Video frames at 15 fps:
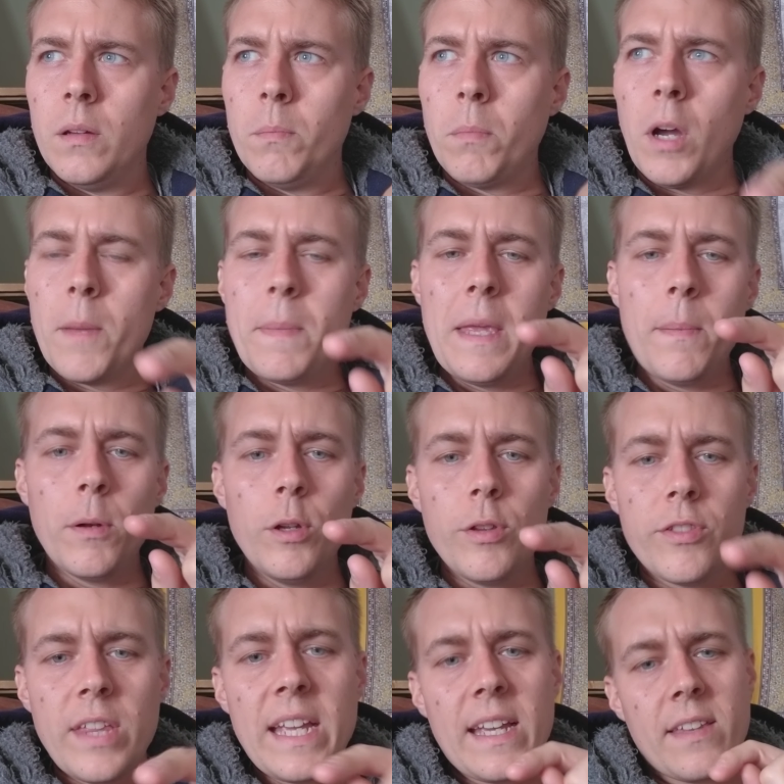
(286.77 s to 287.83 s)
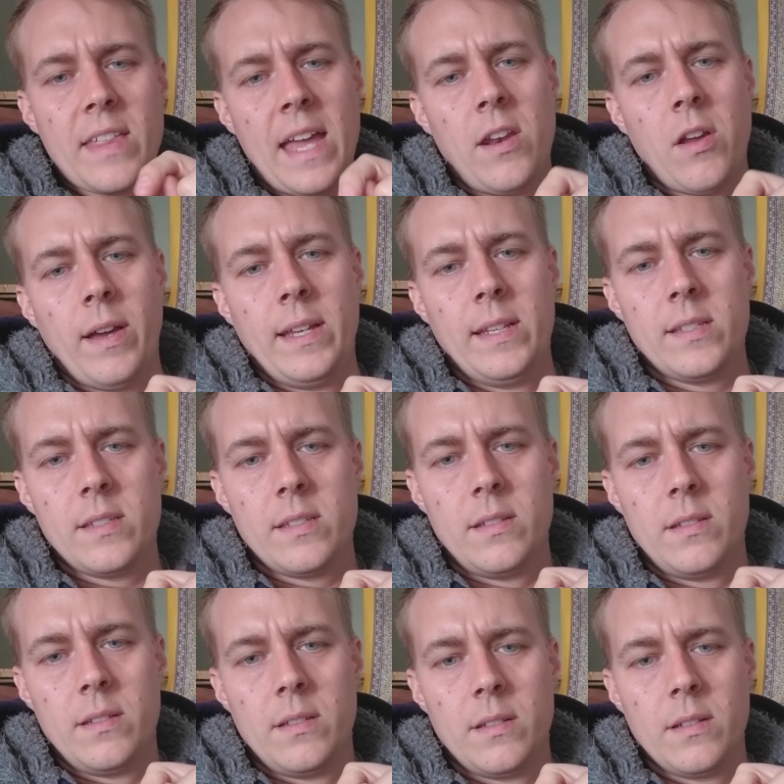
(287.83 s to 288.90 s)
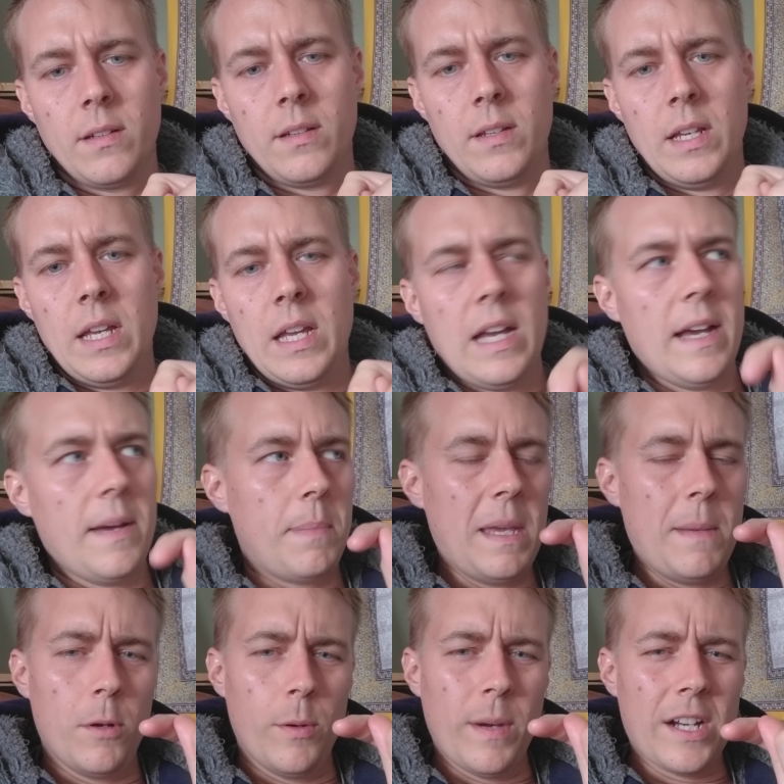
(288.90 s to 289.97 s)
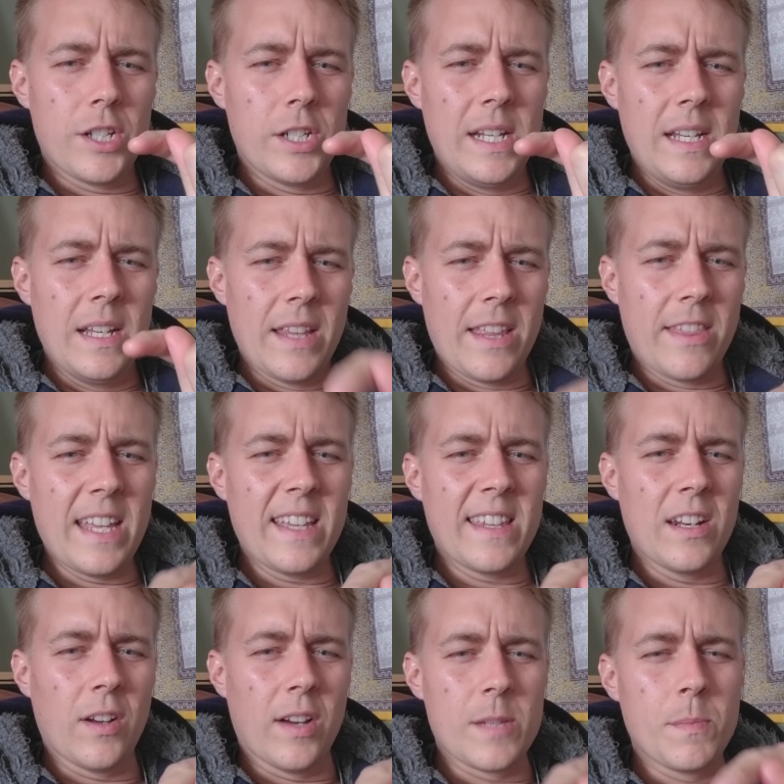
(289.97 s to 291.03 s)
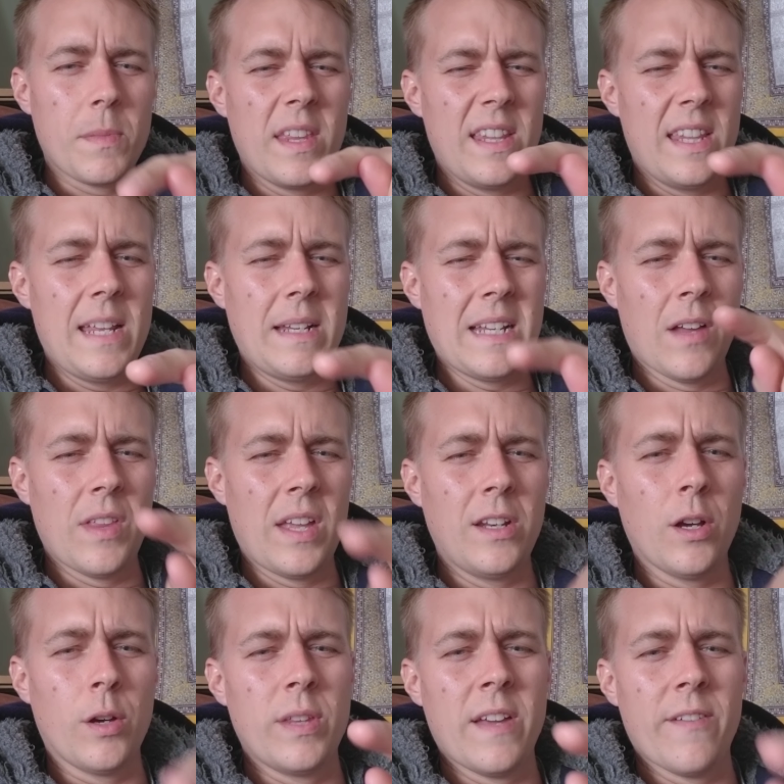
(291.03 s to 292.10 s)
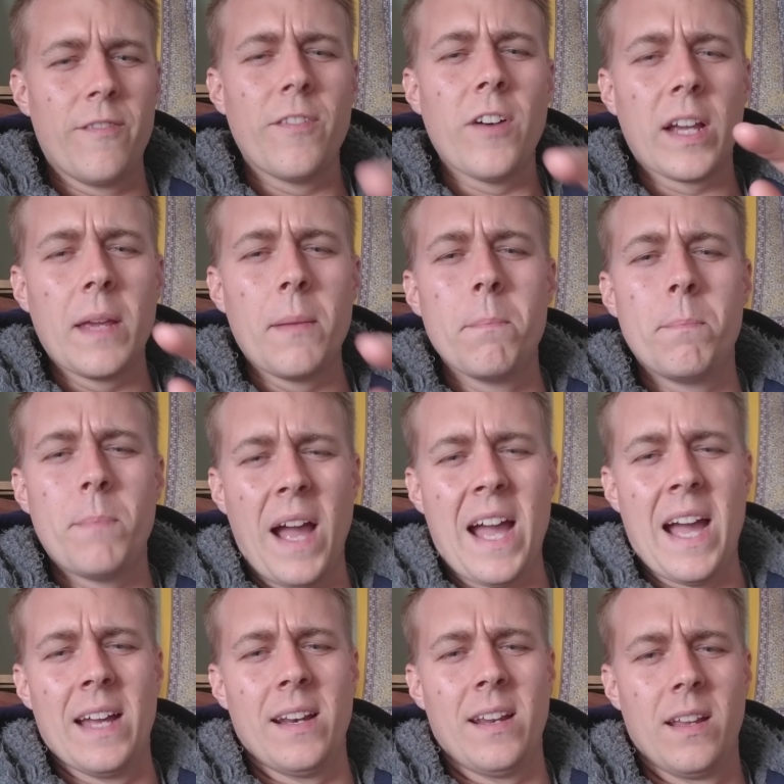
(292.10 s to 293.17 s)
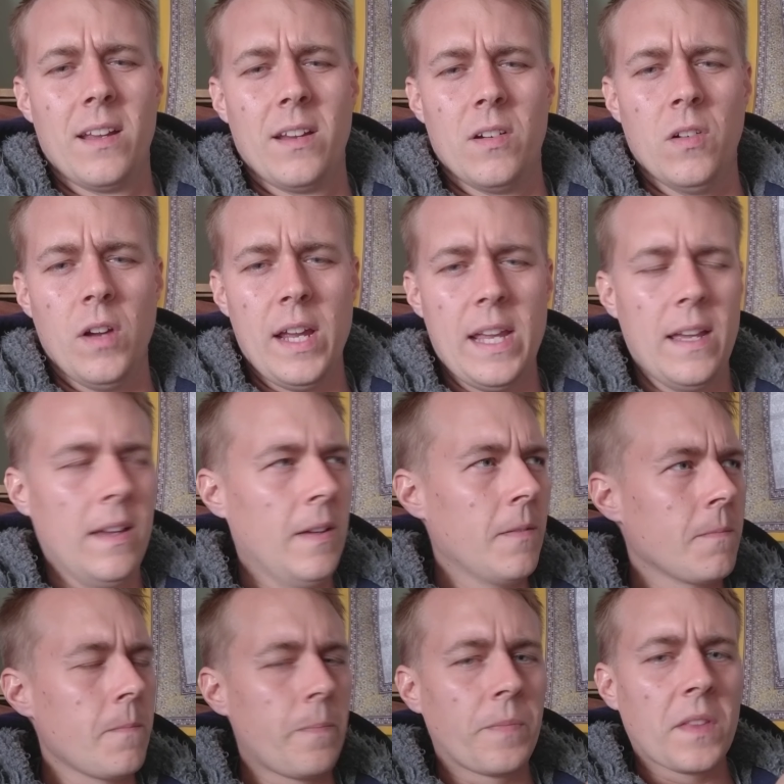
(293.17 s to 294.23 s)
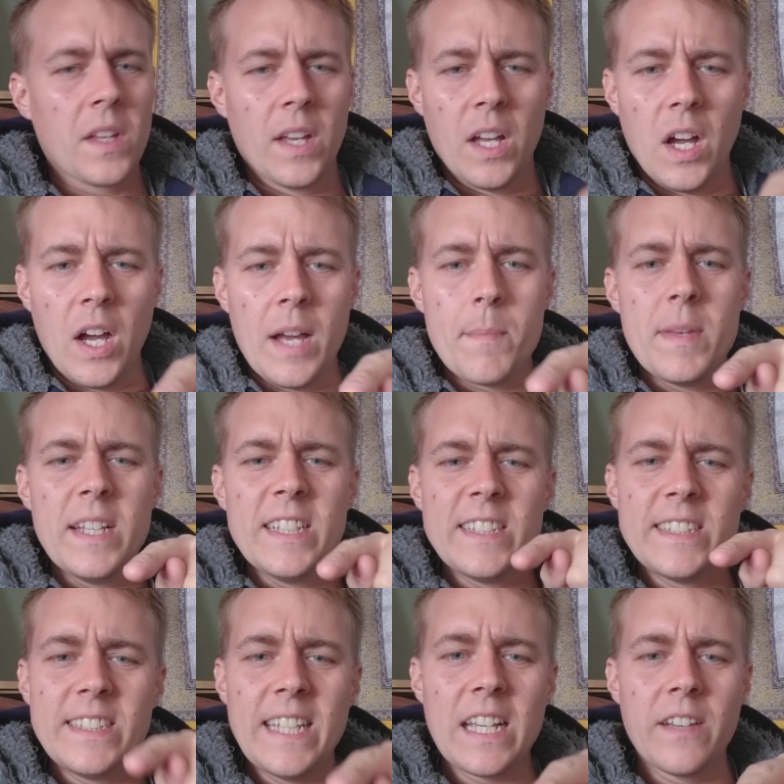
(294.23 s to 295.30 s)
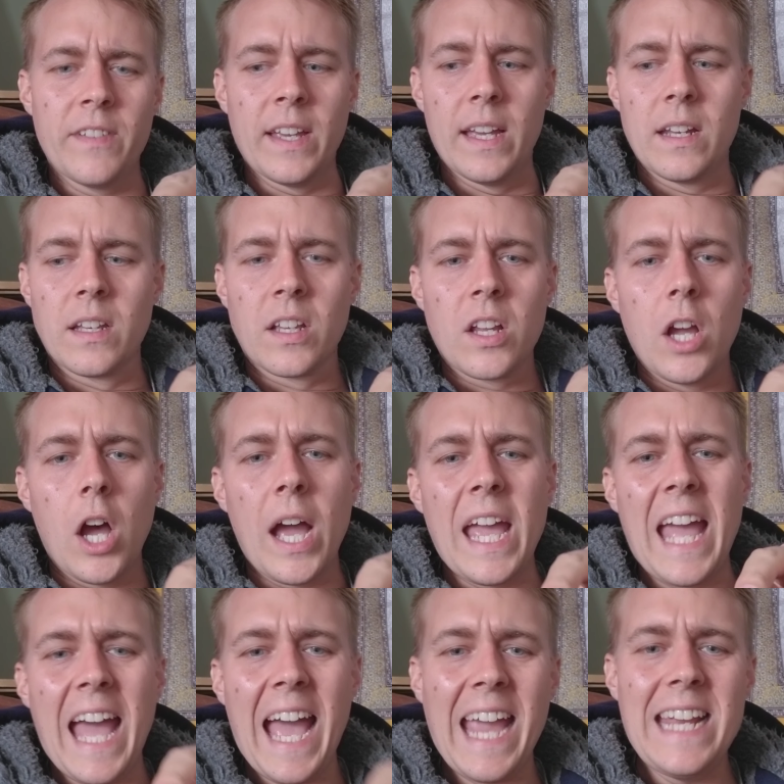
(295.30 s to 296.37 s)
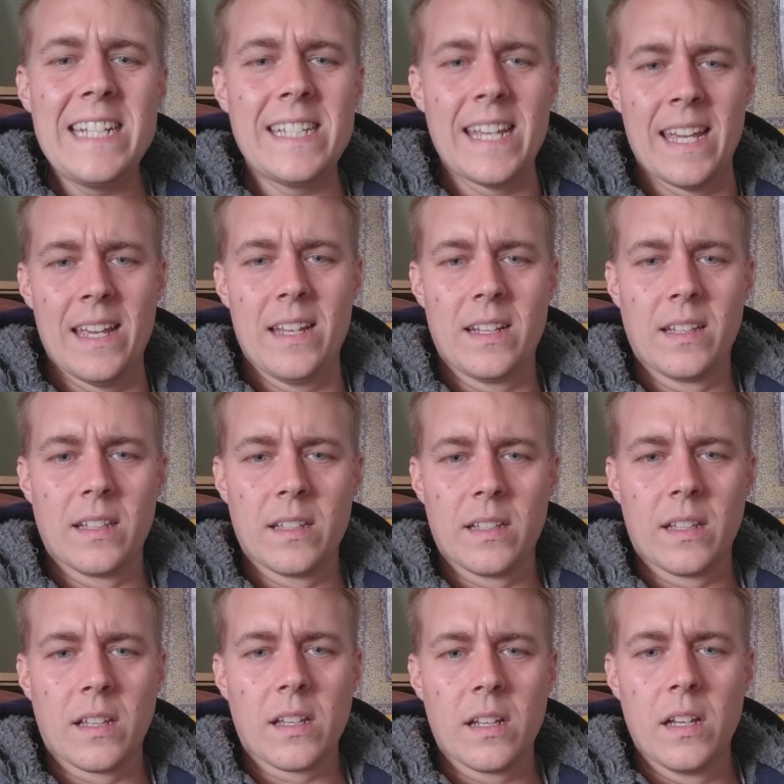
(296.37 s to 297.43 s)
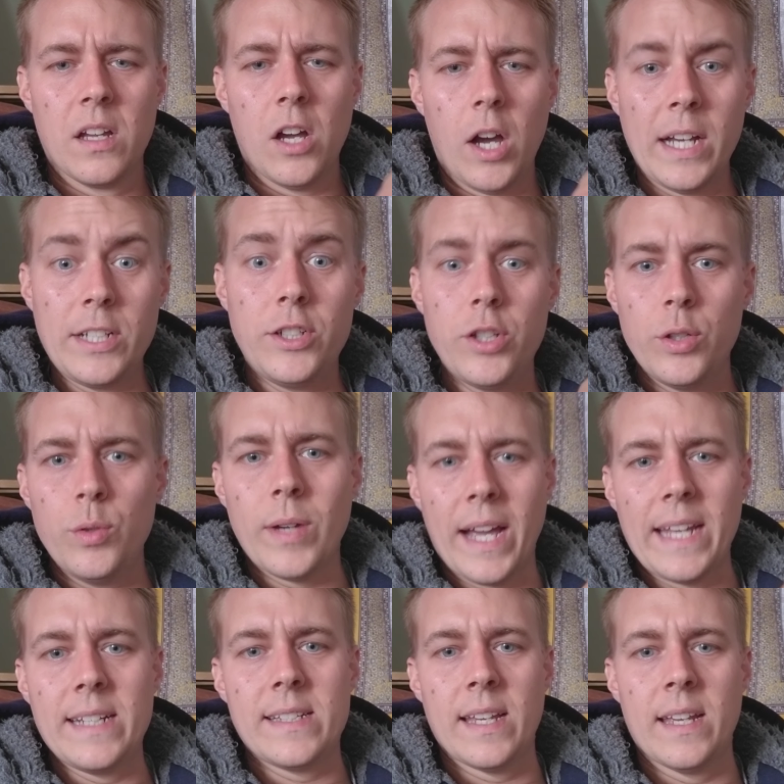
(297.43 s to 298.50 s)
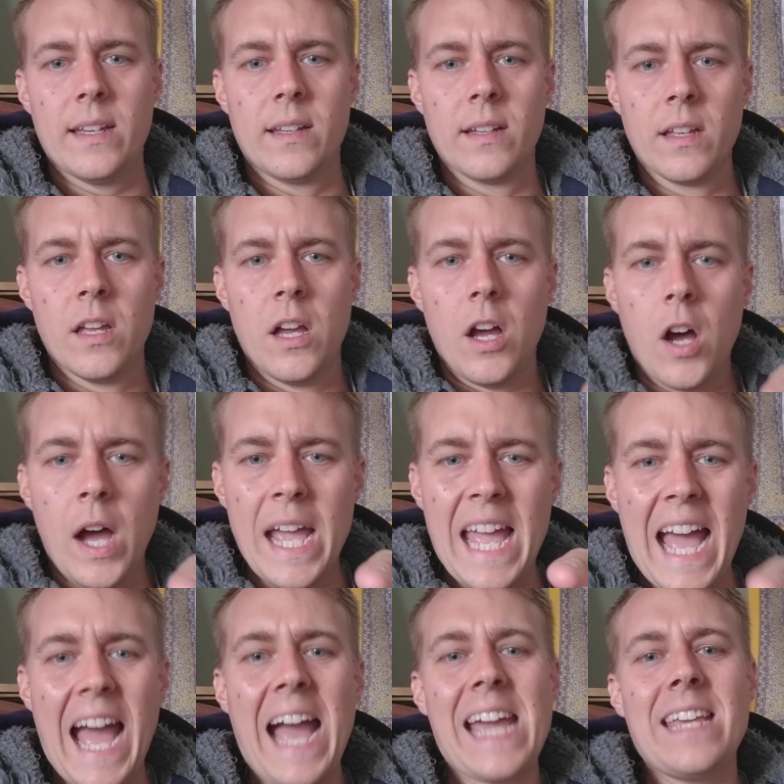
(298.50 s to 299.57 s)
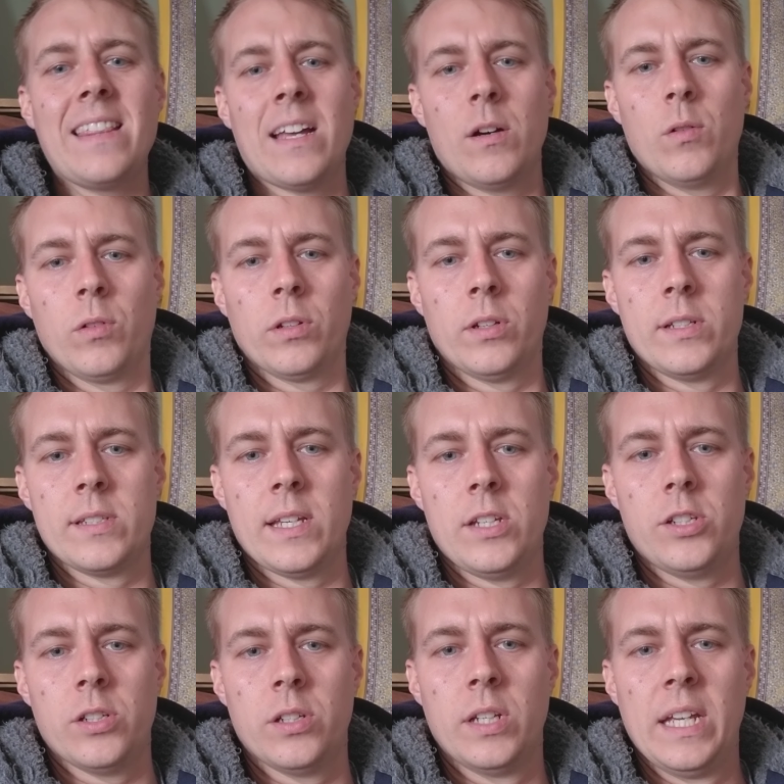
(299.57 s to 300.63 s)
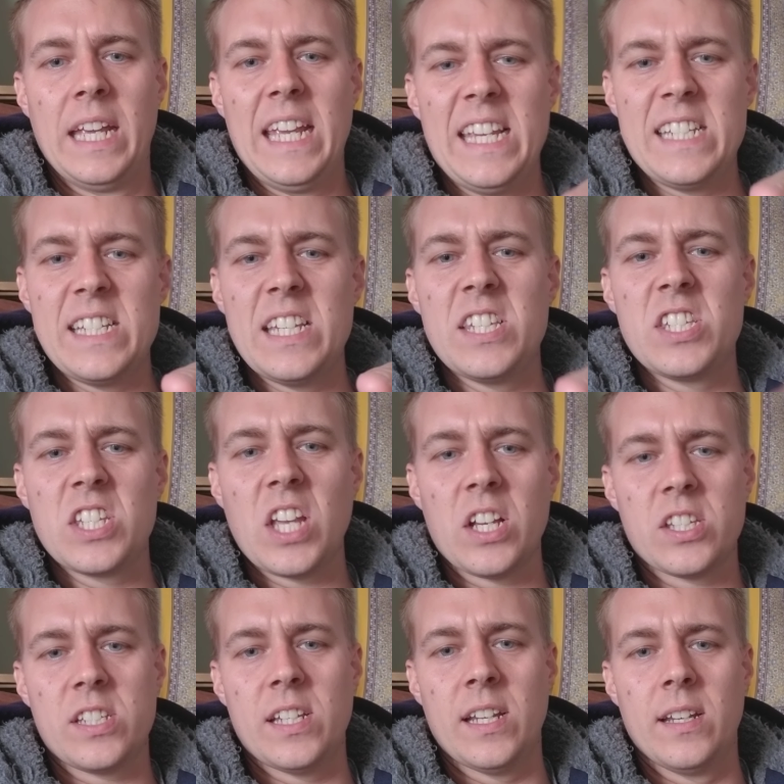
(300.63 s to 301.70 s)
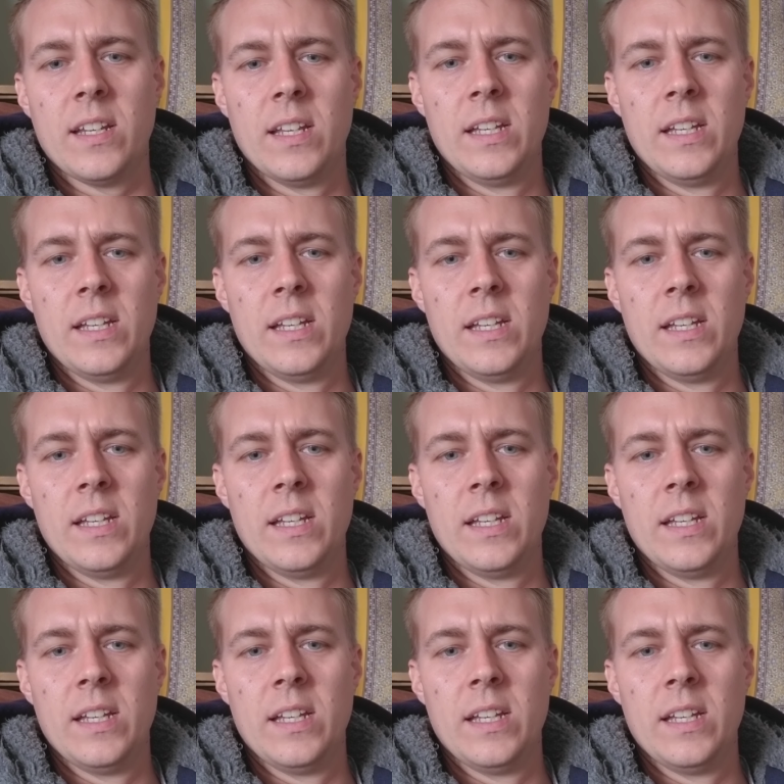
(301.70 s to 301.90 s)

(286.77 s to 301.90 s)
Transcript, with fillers: By people who think they're nice. And people who actually, they think they're nice, but deep down they know they're fucking bad. Right? I'm sick of it. I hate it. I do hate it. I hate that organisation. It's disgusting.